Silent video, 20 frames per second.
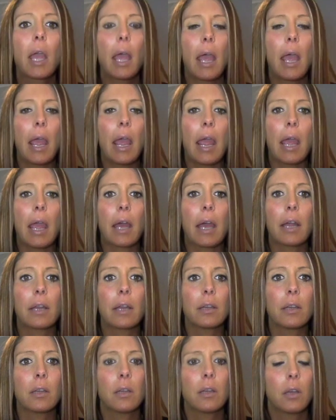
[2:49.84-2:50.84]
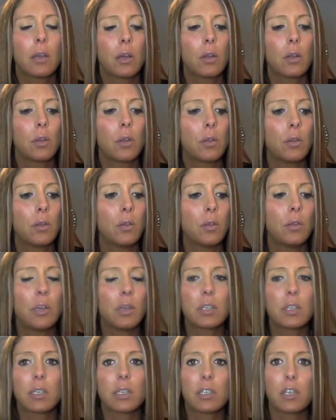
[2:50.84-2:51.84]
and
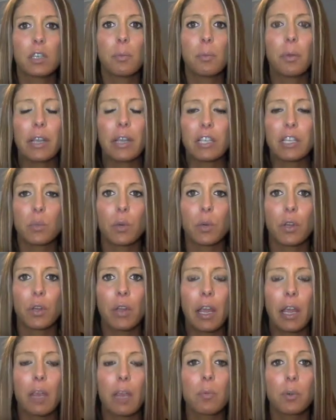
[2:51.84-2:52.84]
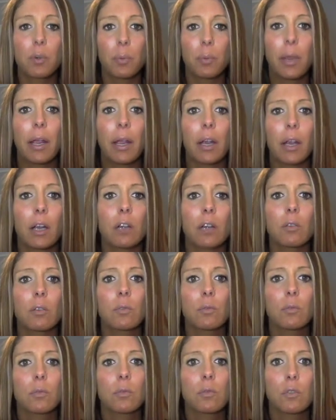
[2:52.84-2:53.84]
this is the place where they prepare
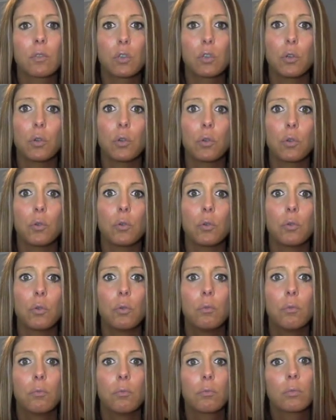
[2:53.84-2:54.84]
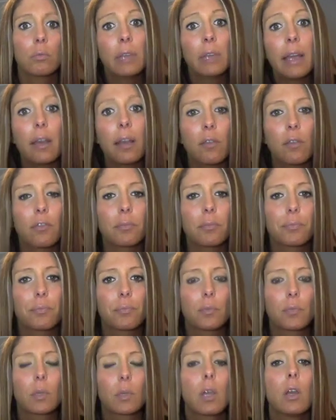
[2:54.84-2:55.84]
to live.
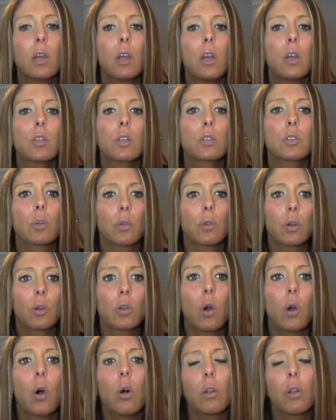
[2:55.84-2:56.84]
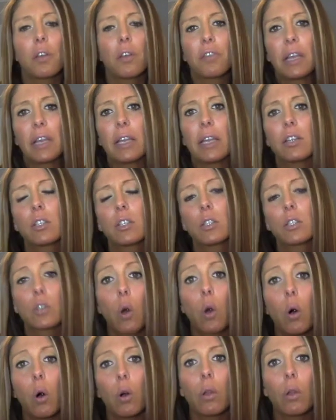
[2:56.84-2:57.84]
So the goal of each
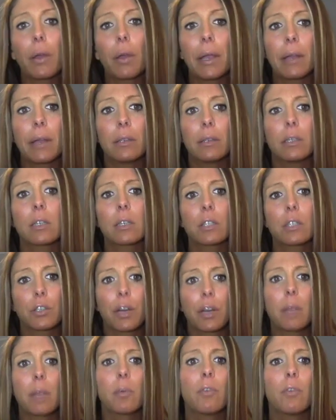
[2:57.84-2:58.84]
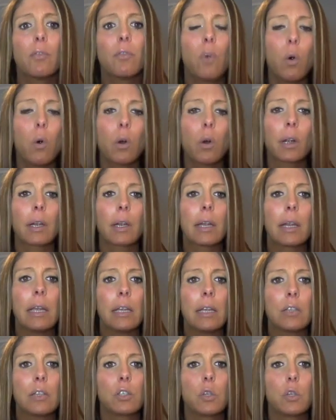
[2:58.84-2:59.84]
soul in this Great Before
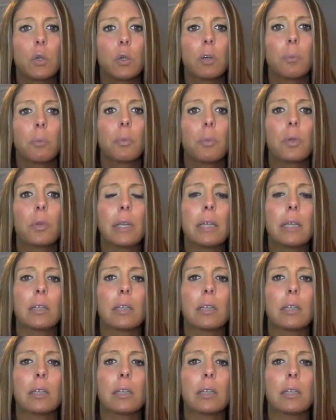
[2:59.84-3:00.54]
is to complete